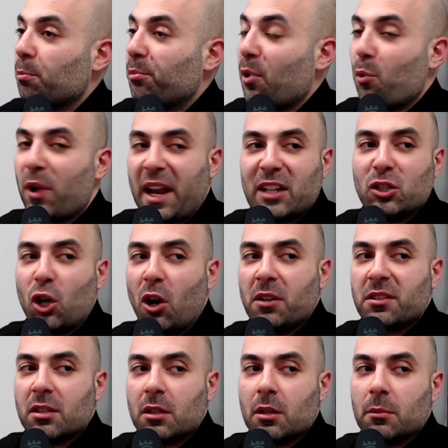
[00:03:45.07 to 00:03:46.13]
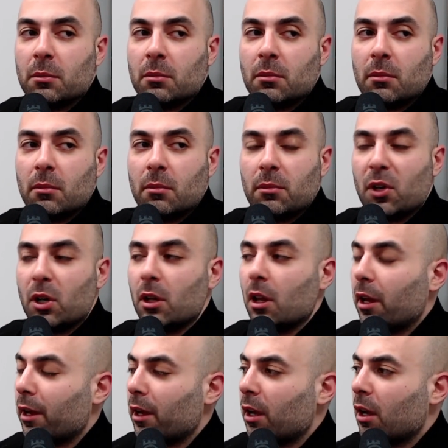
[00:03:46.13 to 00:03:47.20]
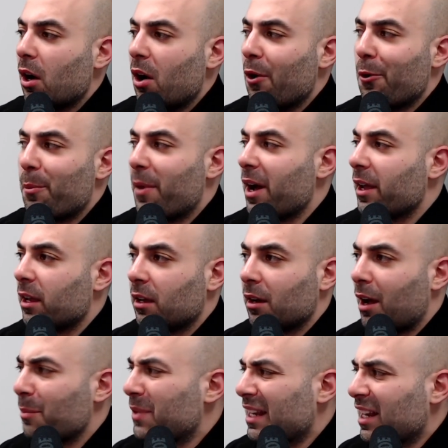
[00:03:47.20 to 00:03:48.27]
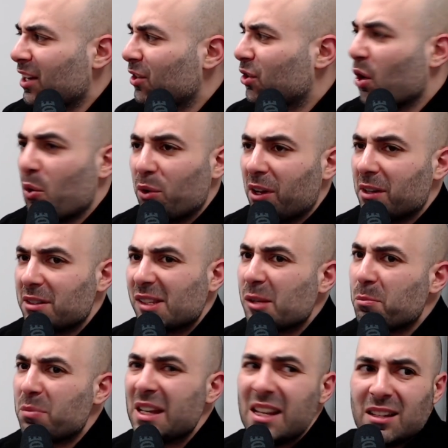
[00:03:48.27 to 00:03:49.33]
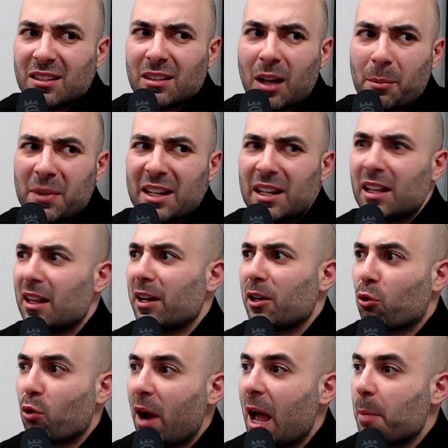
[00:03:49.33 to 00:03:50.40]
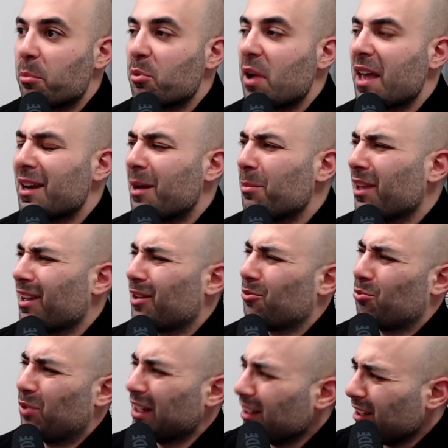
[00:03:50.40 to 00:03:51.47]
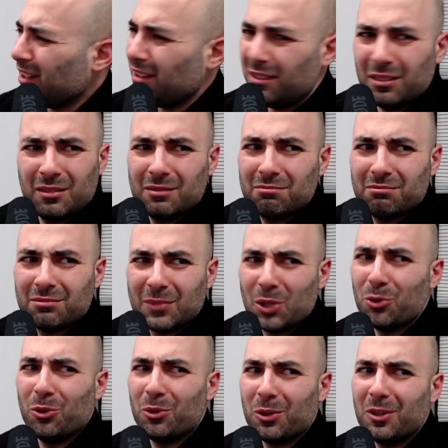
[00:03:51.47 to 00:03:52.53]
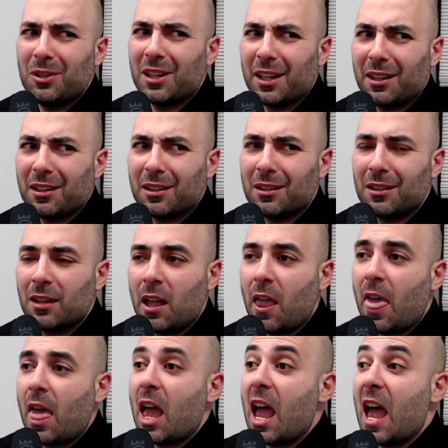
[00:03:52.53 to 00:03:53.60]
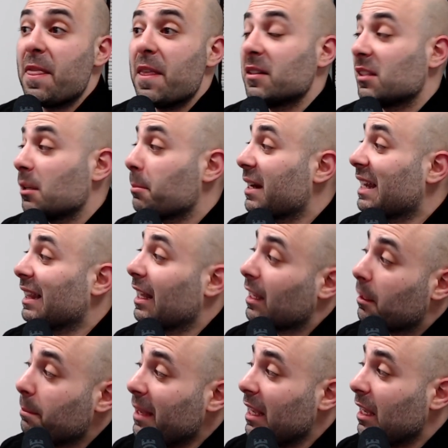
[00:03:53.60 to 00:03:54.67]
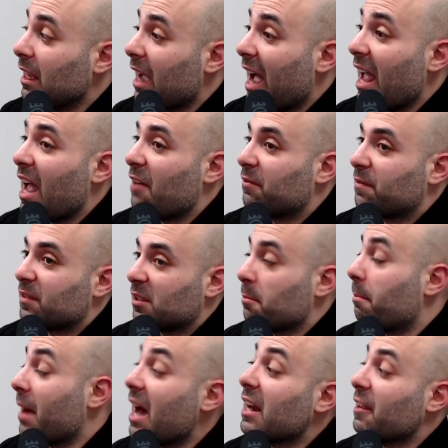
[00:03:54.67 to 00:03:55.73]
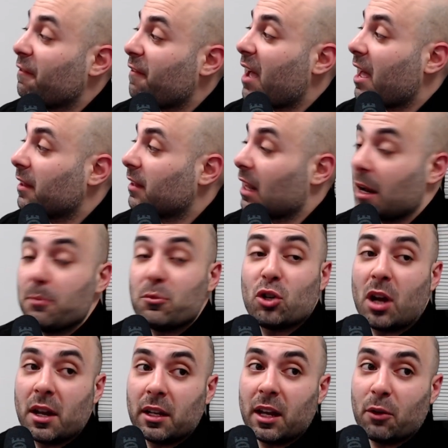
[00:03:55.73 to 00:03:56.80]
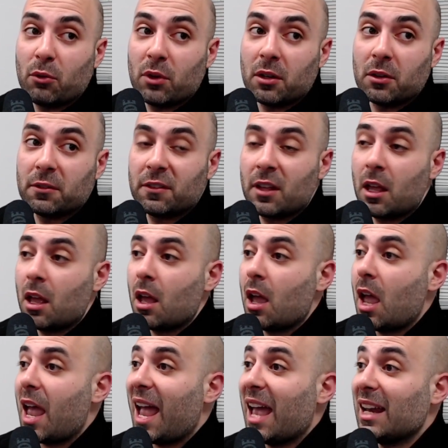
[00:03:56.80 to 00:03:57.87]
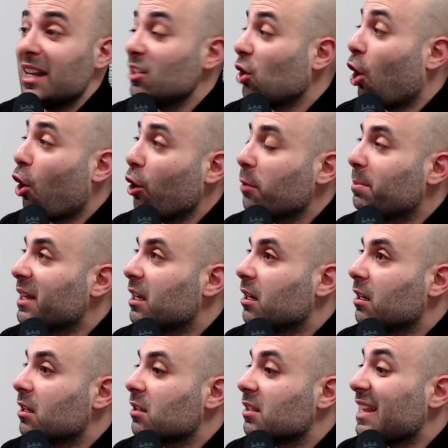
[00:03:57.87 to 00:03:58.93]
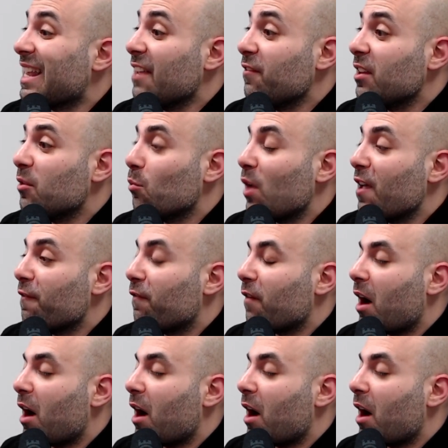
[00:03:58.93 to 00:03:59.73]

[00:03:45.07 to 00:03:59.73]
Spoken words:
but when I talk to them, they're like, oh, Mike, I'm eating donuts and pizza. I'm eating like crap. And I'm like, really? You don't look like it. And then somebody like me, I have some body fat that I'm trying to get rid of. And it's hard because even if